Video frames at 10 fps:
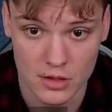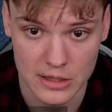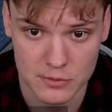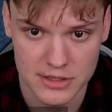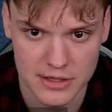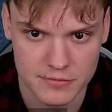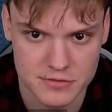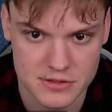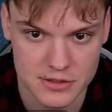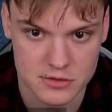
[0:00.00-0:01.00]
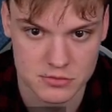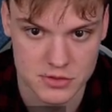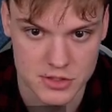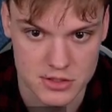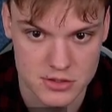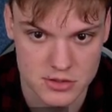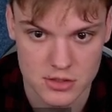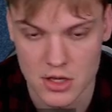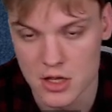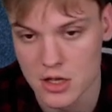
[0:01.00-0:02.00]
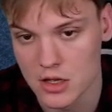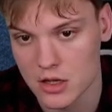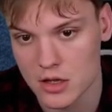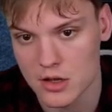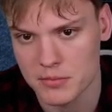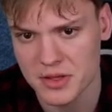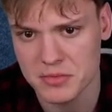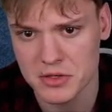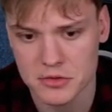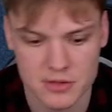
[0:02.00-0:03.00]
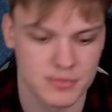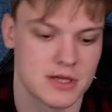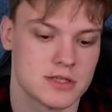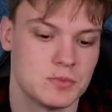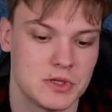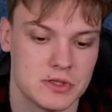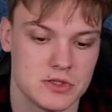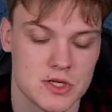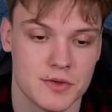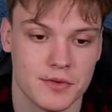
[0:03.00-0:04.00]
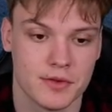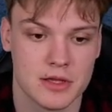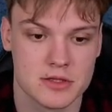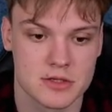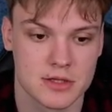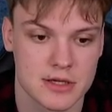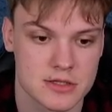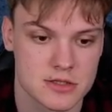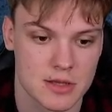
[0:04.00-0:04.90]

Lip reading: Went f6, which is maybe not the best, but generally it's a nice